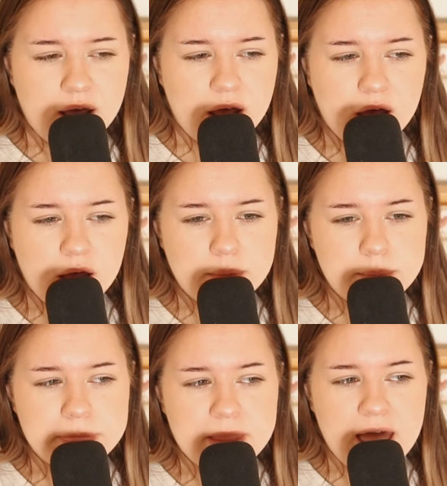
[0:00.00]

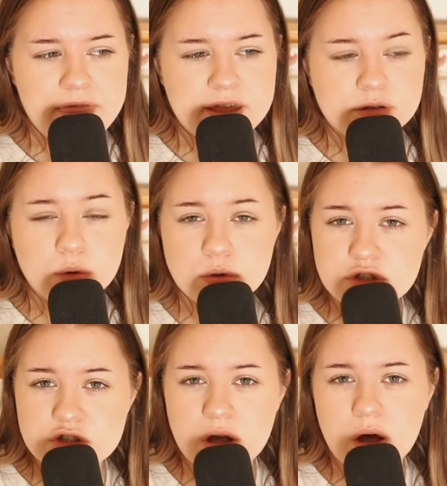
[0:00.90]
And then
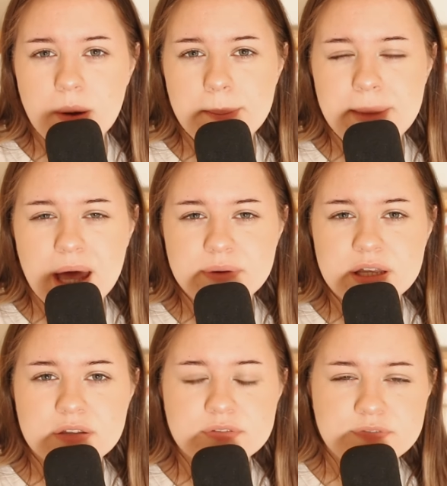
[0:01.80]
also Mary
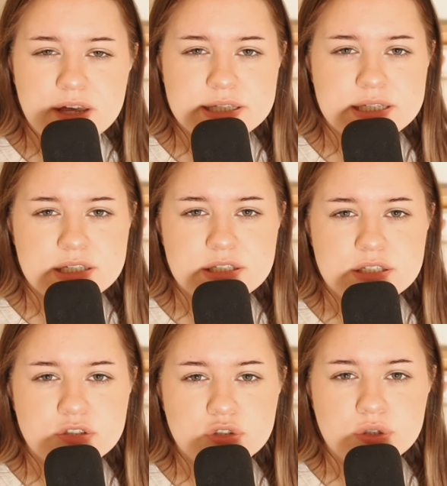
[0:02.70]

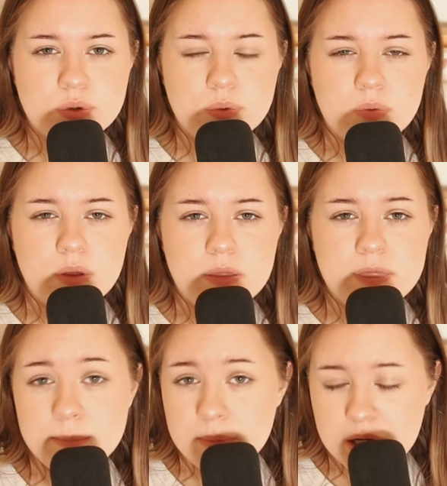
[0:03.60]
confesses to
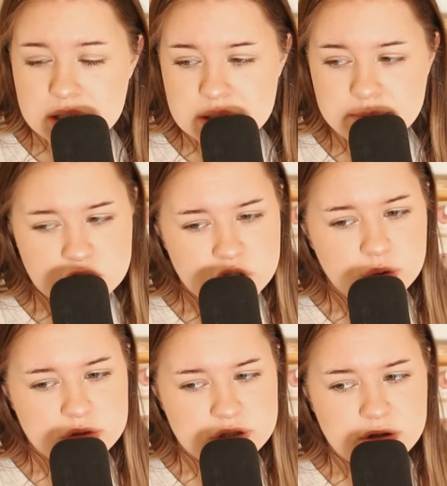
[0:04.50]
the murder, but she
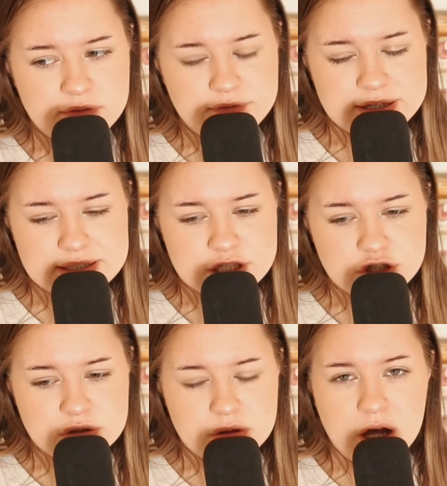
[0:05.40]
also confesses
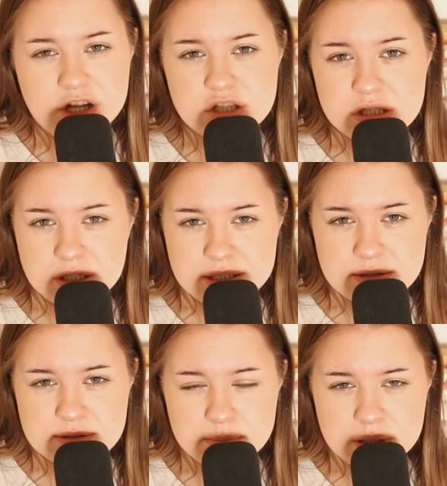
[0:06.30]
to Archer
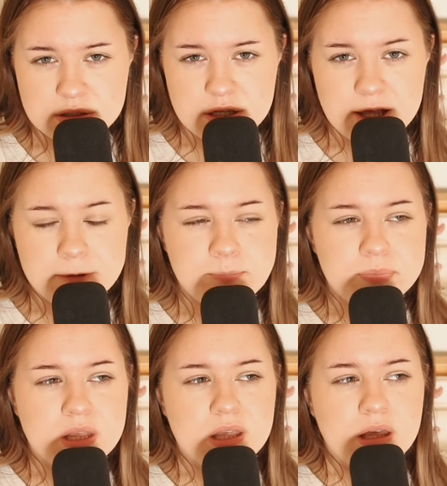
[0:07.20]
Dunhill's murder.
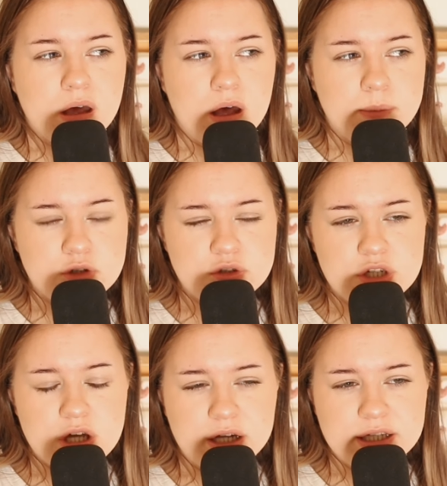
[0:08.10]
So
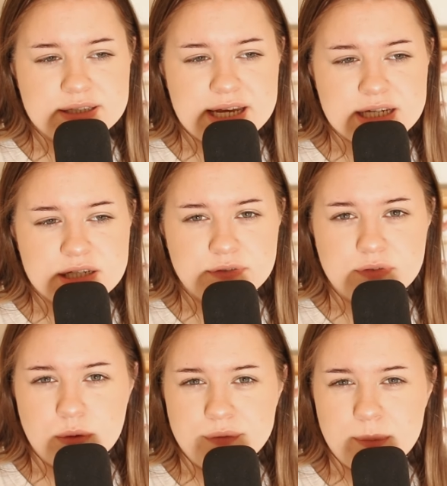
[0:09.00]
she kind of takes the
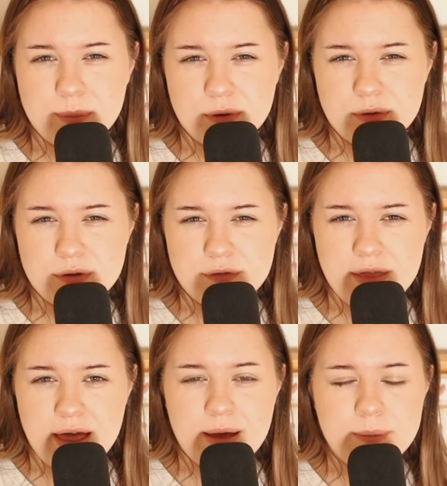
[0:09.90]
fall for both of
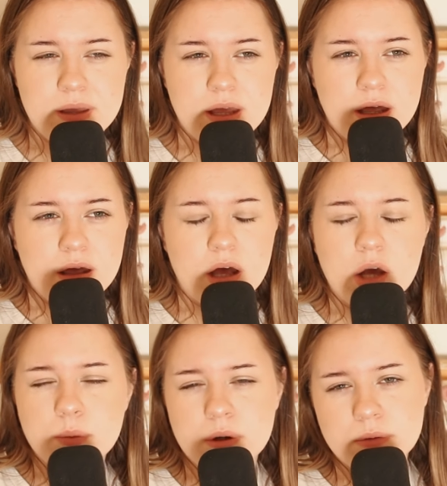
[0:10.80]
them.
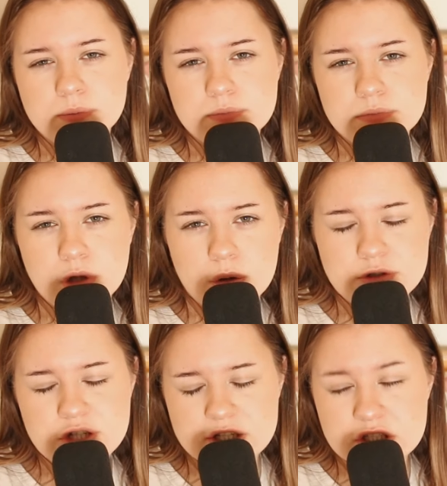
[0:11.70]
Well, no,
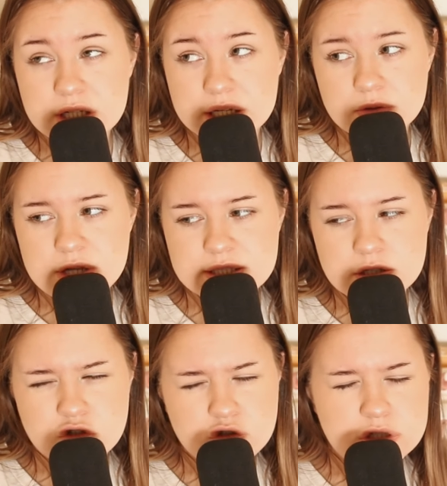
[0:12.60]
she actually did kill Jessica,
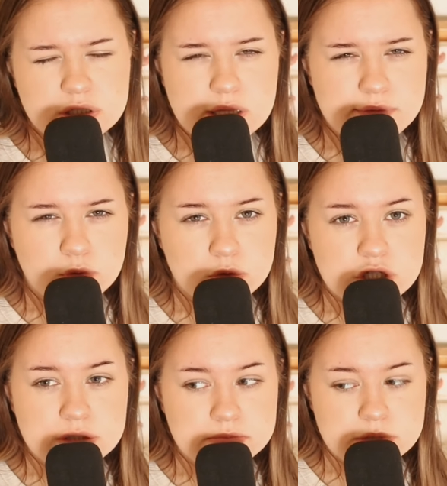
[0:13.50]
so she didn't take the fall,
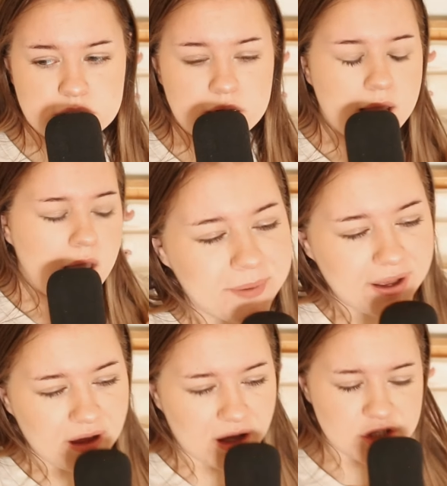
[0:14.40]
she did it.
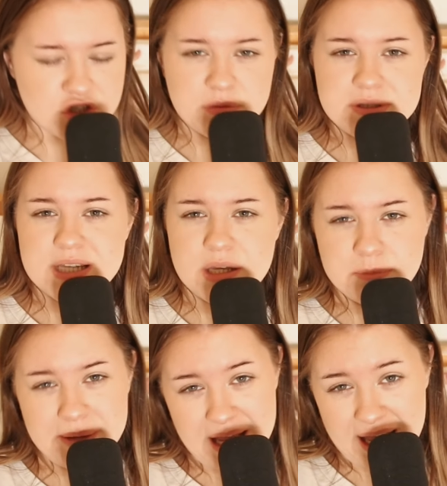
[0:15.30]
But Archer was killed
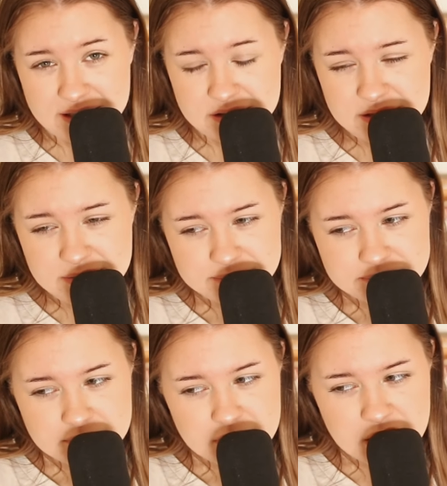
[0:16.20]
by Hannah,
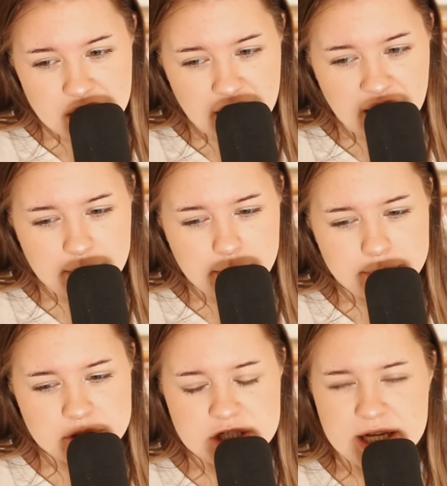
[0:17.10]

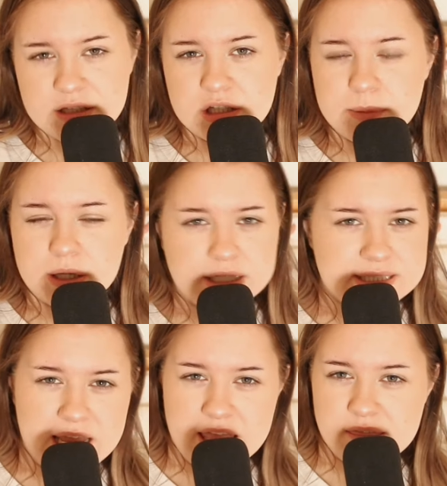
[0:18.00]
but she ended up kind of
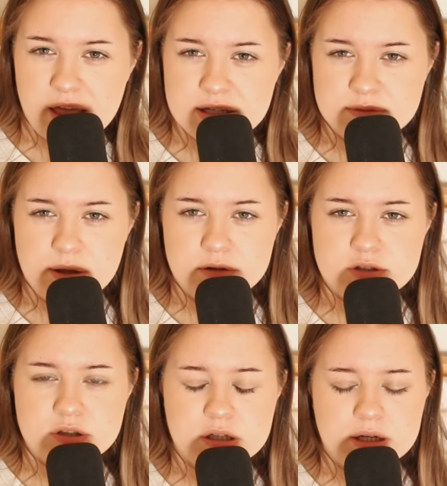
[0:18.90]
taking that as well, so
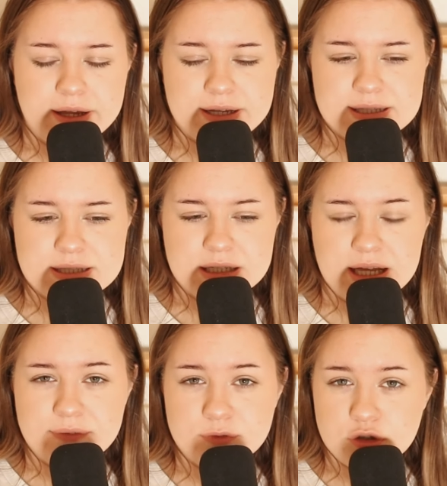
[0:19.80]
the liars didn't
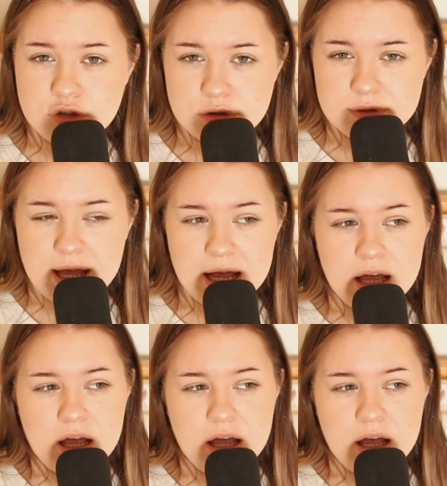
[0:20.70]
have to do that.